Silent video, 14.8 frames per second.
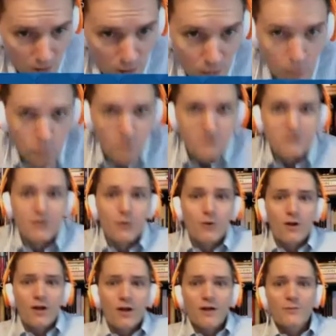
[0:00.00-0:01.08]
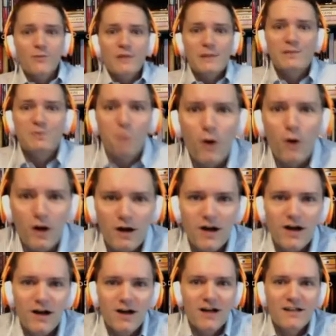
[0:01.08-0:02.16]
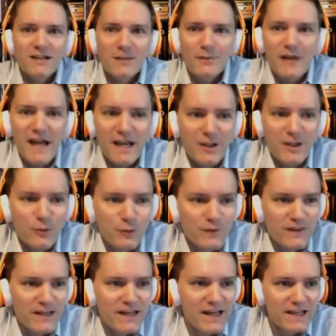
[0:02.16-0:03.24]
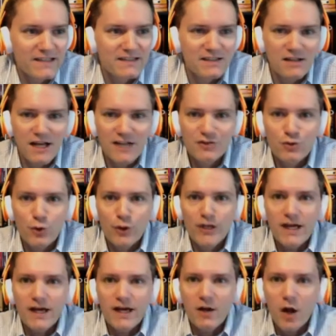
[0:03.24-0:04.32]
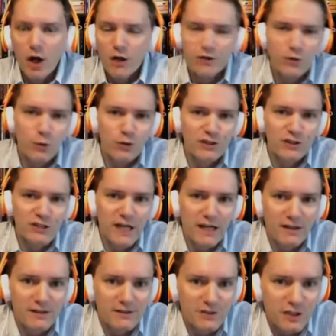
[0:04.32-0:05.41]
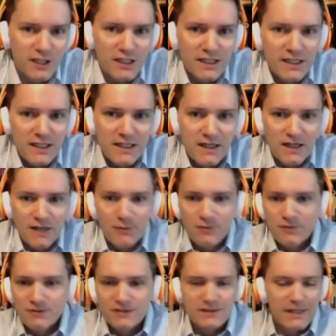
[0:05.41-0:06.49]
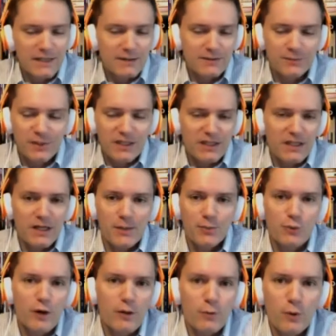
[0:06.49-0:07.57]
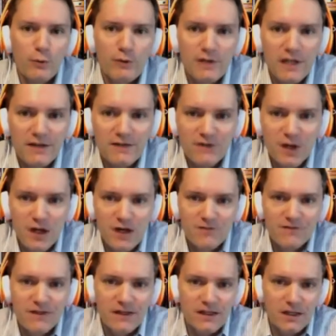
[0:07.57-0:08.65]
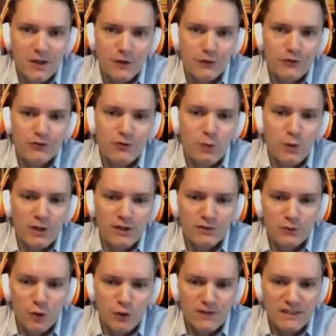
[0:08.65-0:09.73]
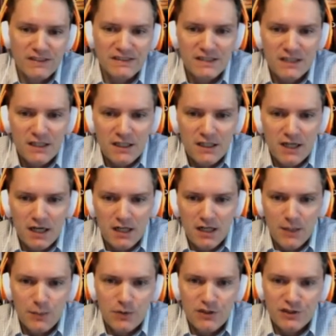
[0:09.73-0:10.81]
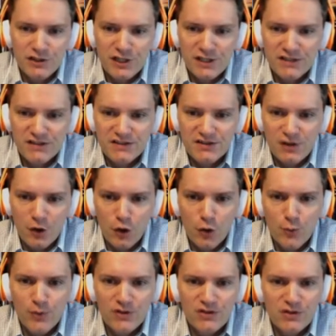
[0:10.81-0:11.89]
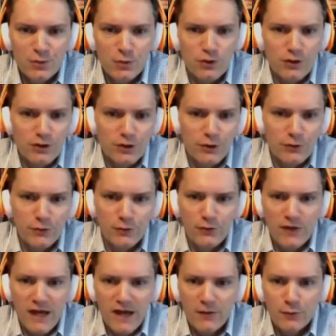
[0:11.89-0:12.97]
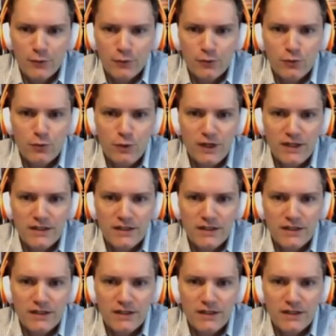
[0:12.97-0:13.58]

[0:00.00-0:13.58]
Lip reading: What's going on, peeps? Mwahaha coming at you with the next Clash Royale Hardcore Challenge. Picking it up right where we left off at 120 trophies. Got a couple of chests to open, so we're going to go through that real quick.